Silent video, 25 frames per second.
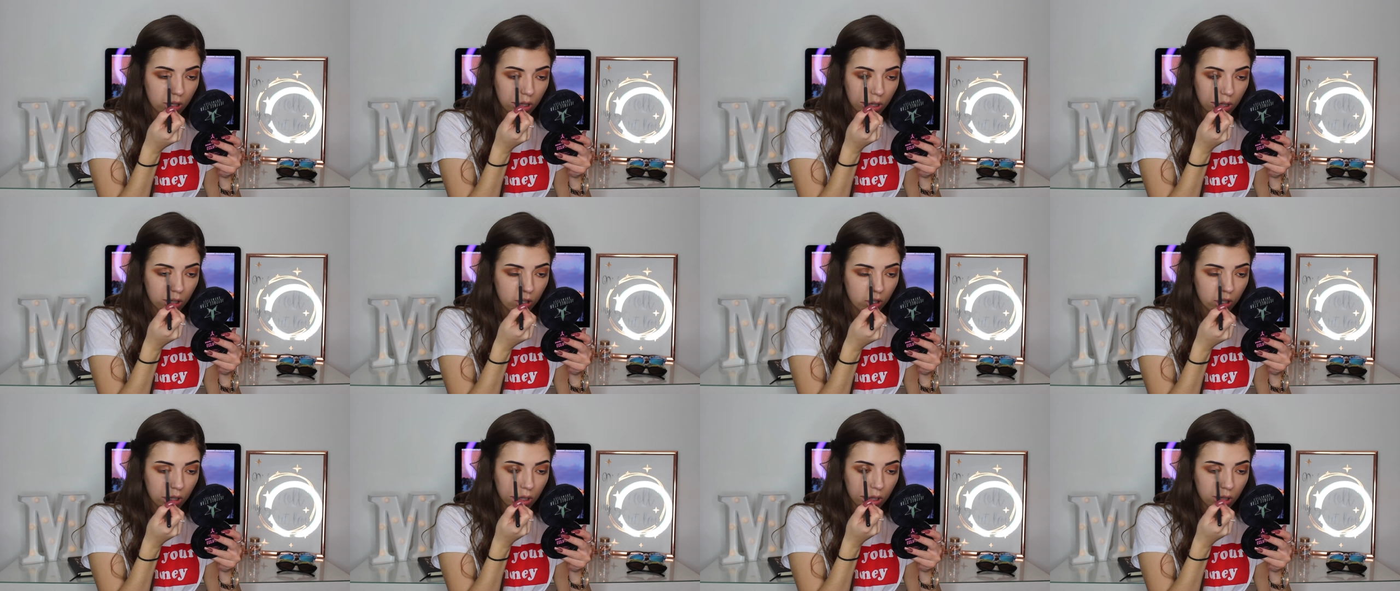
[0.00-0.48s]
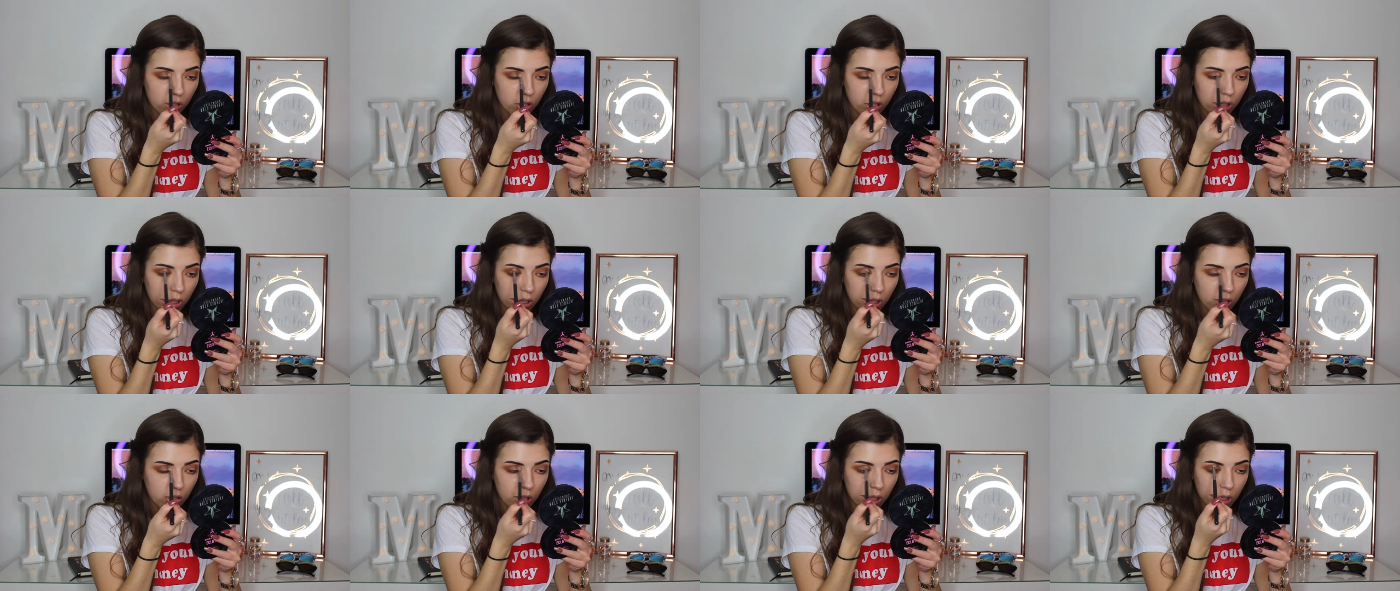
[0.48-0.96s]

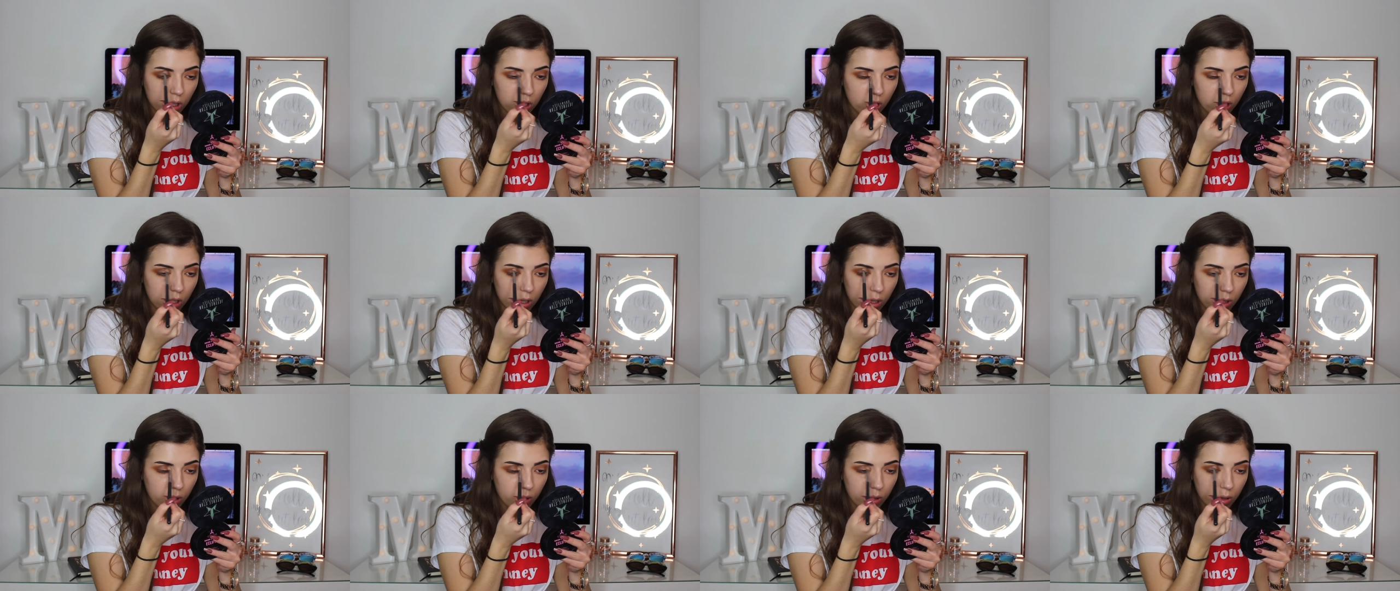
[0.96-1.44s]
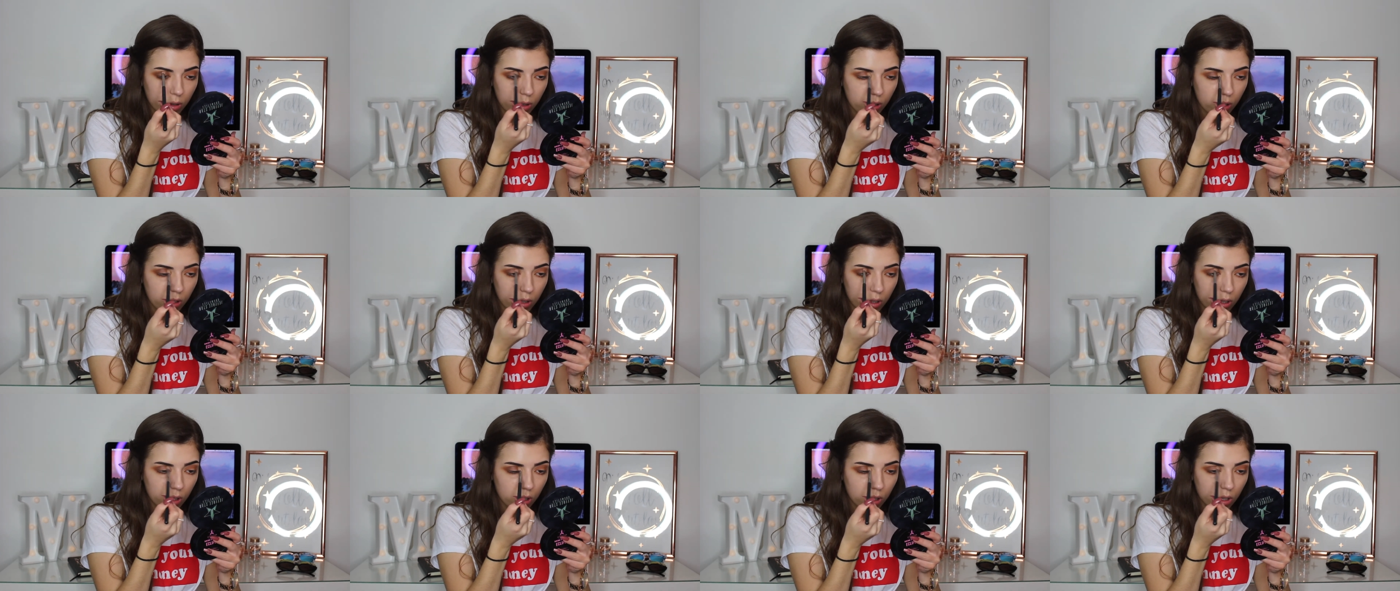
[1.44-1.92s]

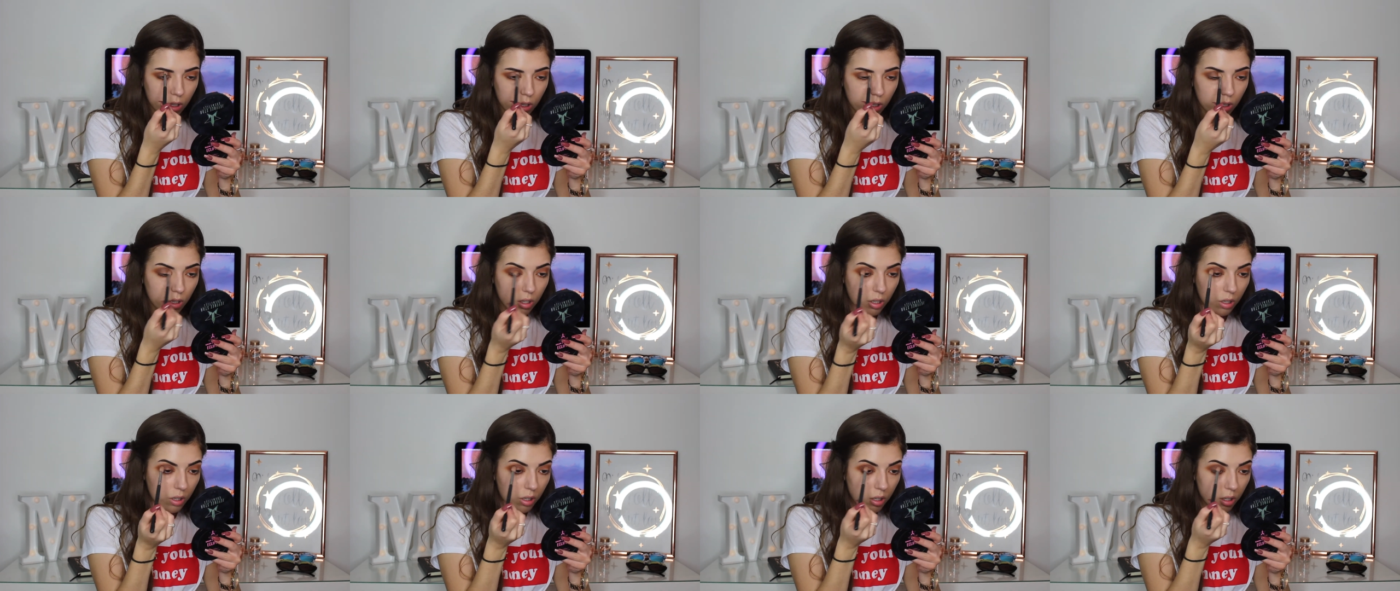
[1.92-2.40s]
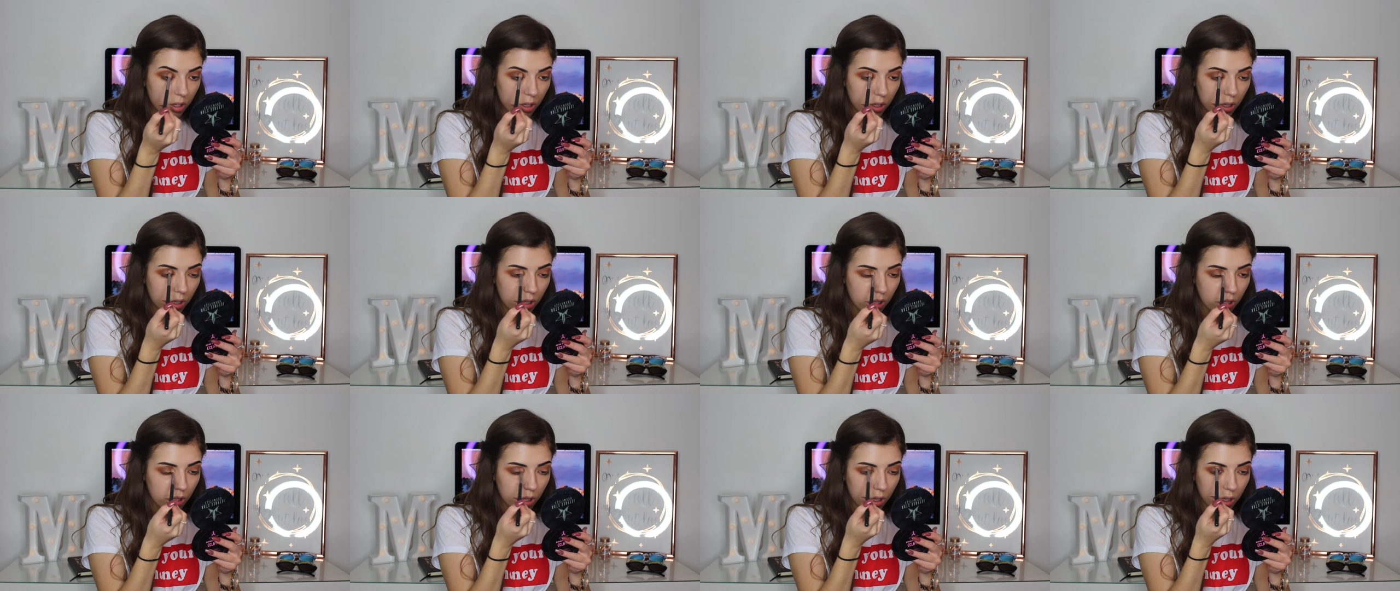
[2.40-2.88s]

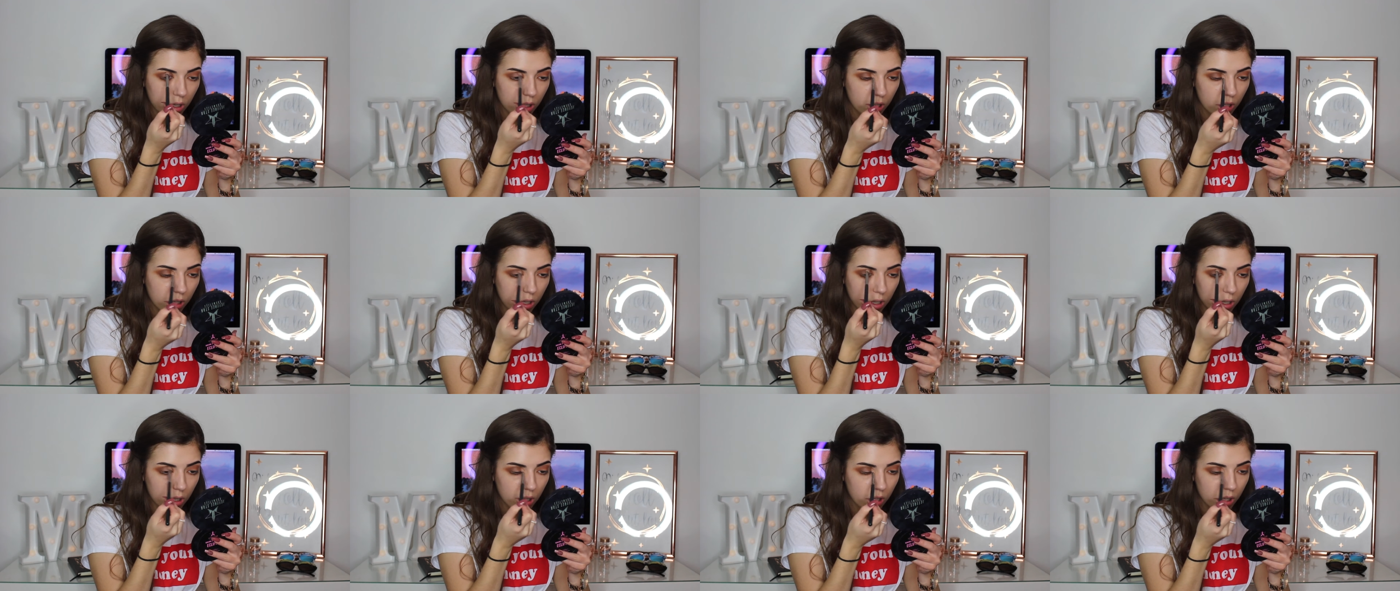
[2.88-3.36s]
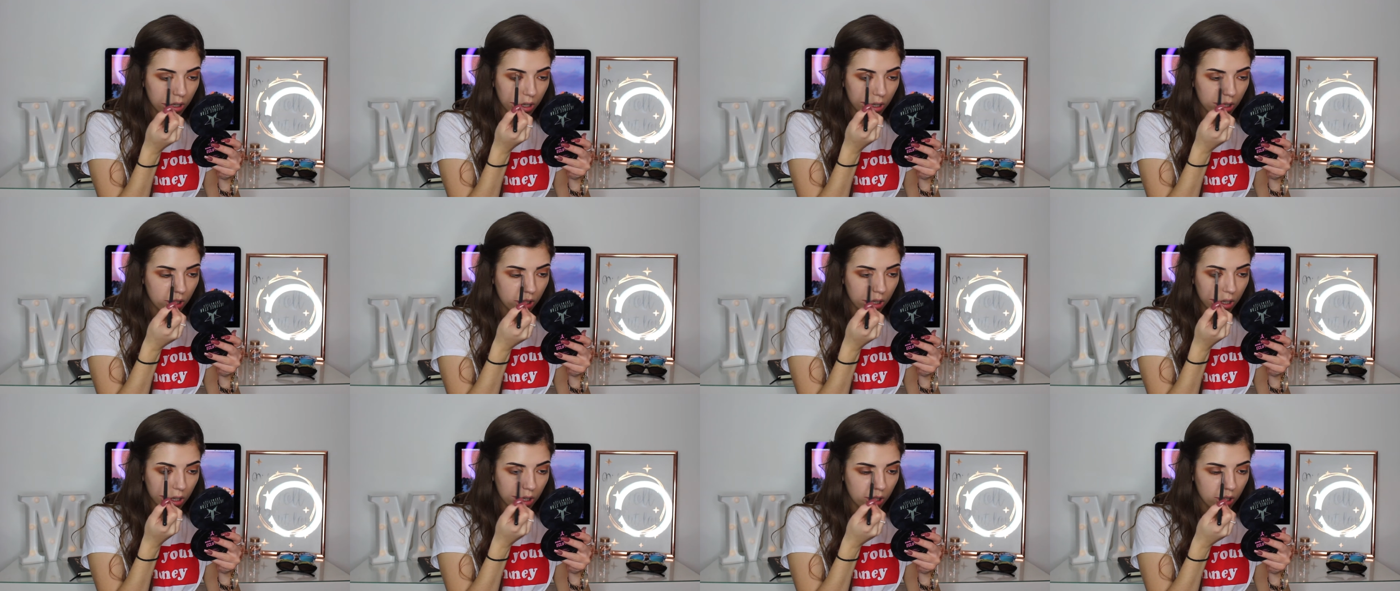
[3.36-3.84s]
[no speech]